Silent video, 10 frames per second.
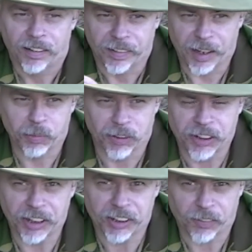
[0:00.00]
Then we'll
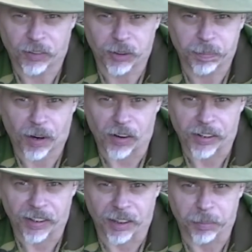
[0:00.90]
test it for spark
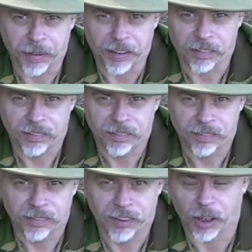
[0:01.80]
in a little bit.
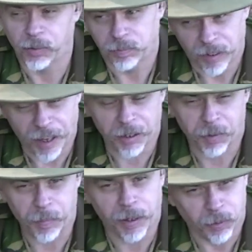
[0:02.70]
So hang
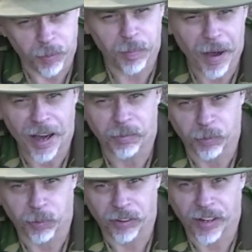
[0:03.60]
with me, we'll be back when
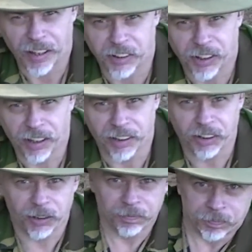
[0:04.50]
we're at that stage.